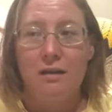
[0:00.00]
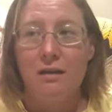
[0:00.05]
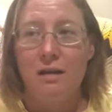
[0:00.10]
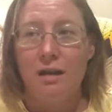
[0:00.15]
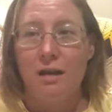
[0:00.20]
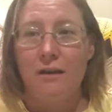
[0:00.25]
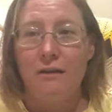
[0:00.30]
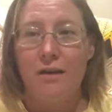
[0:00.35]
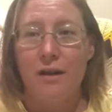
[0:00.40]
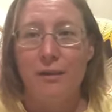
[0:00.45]

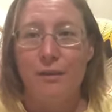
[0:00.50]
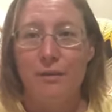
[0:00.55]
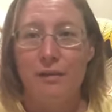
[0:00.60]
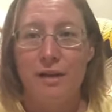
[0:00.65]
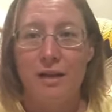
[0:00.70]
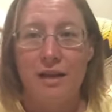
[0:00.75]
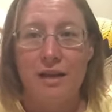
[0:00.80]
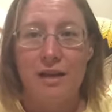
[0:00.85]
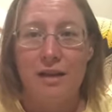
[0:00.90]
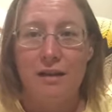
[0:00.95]
If I
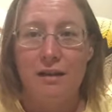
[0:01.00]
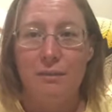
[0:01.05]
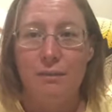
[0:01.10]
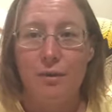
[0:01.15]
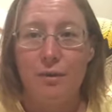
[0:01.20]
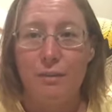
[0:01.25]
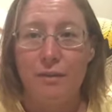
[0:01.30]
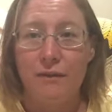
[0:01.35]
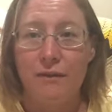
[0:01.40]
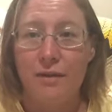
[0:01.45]
really
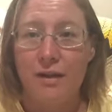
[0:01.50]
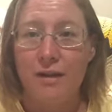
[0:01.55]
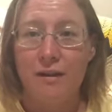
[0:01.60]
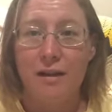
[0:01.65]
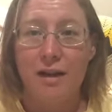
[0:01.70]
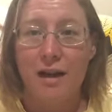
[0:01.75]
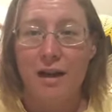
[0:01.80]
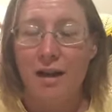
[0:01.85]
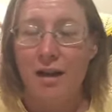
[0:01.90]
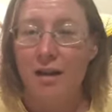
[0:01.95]
pulled my finger
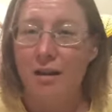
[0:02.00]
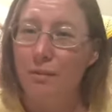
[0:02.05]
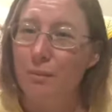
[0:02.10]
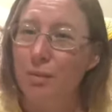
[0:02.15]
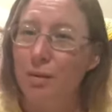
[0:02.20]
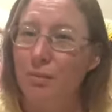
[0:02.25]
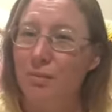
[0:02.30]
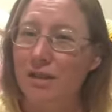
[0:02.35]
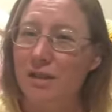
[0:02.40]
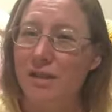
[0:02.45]
out, I could
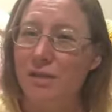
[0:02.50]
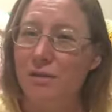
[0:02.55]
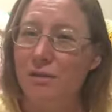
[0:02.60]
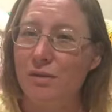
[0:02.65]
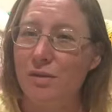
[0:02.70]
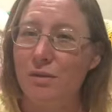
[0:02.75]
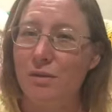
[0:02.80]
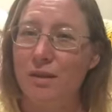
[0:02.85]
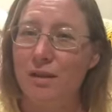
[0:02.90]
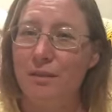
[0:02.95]
probably still
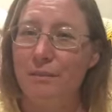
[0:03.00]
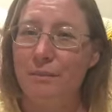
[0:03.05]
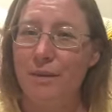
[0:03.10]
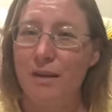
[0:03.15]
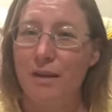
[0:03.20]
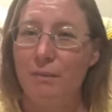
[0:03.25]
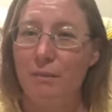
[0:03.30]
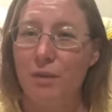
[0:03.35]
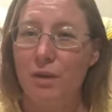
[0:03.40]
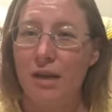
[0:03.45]
do it, but
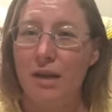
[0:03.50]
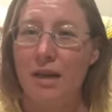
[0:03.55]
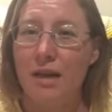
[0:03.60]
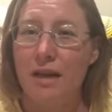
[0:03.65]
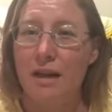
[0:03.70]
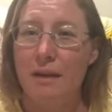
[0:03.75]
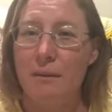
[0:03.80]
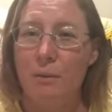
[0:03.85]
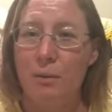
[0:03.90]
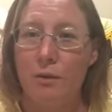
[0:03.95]
I'm looking
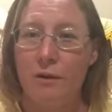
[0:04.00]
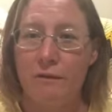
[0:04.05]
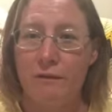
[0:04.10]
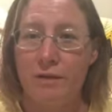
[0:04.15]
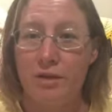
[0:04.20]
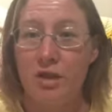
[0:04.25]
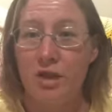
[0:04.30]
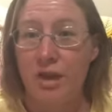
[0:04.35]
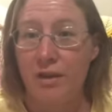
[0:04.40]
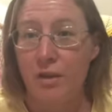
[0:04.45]
at more of a
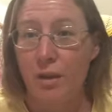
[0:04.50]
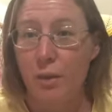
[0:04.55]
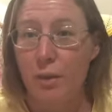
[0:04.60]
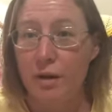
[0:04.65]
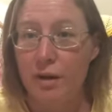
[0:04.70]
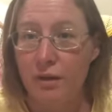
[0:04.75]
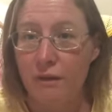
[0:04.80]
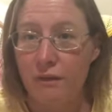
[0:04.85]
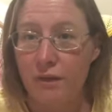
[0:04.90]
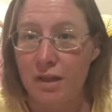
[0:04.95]

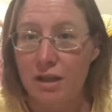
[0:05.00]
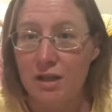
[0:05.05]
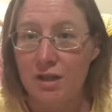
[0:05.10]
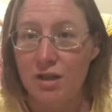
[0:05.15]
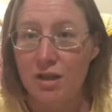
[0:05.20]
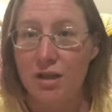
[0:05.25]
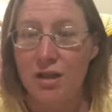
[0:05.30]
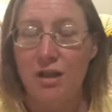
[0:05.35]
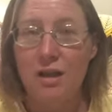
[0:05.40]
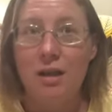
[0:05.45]
January
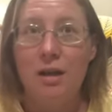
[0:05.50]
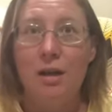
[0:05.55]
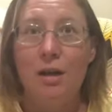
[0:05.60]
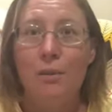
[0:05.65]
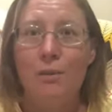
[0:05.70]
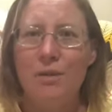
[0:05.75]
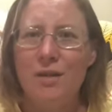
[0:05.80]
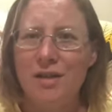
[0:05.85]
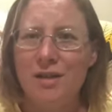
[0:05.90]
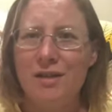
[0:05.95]
finish,
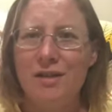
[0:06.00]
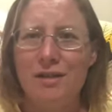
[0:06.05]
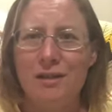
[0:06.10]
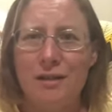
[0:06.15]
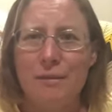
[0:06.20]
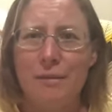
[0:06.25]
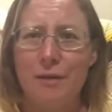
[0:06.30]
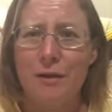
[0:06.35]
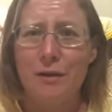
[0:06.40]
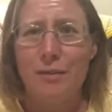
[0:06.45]
which is still a
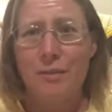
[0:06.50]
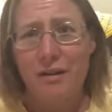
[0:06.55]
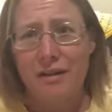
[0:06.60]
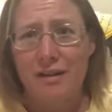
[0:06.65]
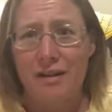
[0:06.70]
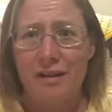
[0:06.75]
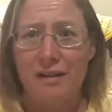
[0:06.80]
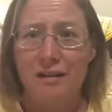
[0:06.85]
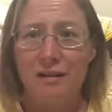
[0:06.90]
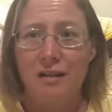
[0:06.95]

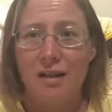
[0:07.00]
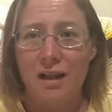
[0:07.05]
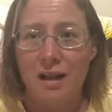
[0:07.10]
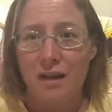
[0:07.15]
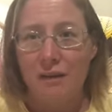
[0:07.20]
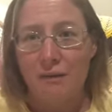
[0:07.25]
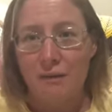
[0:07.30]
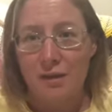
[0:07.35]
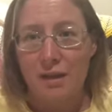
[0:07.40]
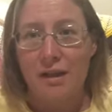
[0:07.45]
Mirabilia
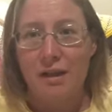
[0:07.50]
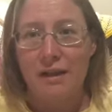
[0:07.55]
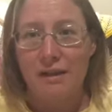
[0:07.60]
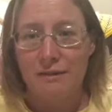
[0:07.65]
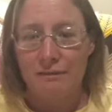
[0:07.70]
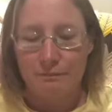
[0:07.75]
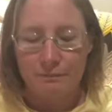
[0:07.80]
every year.